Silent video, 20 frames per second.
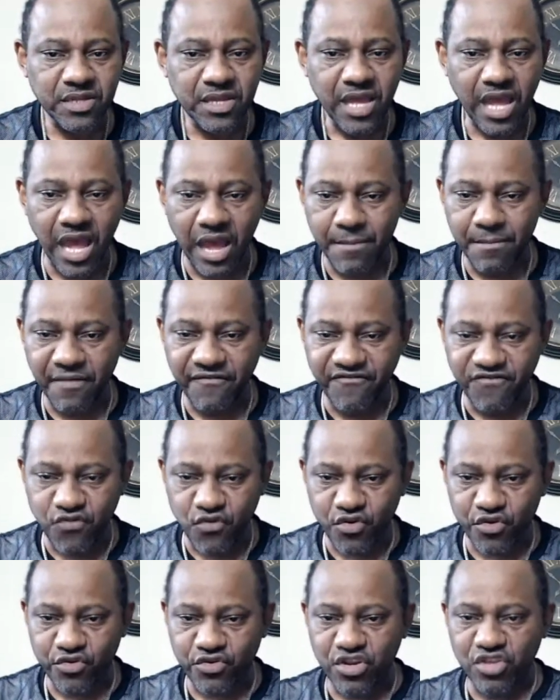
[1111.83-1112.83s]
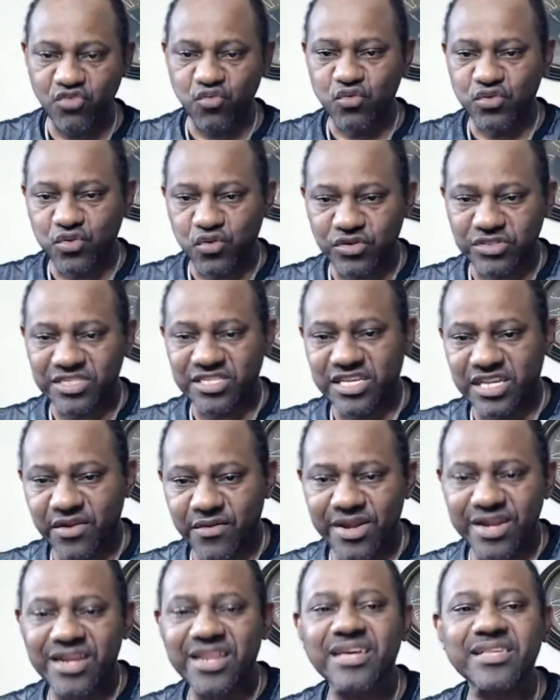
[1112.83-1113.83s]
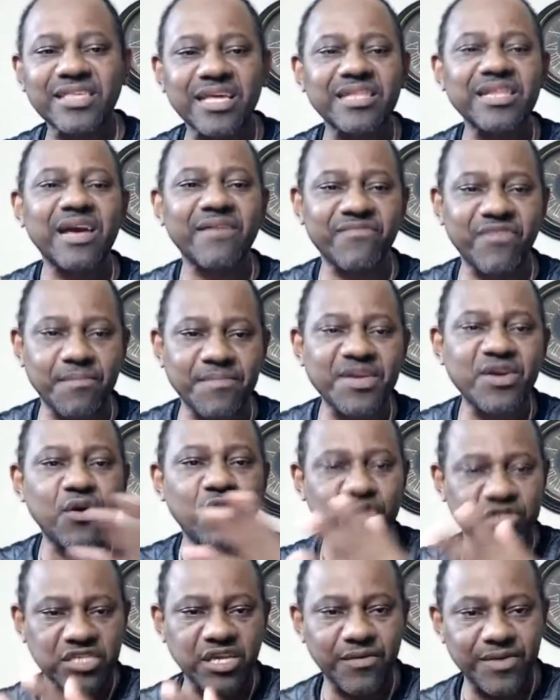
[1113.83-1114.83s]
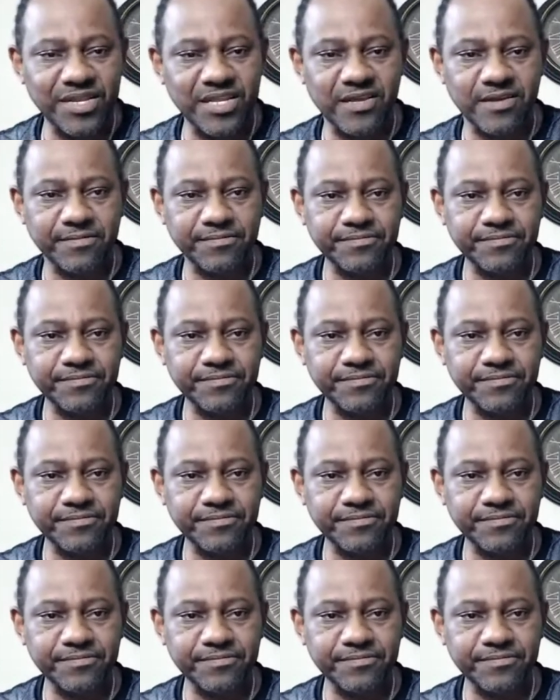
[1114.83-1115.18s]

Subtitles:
And before the 2000 general election, you have the big house already.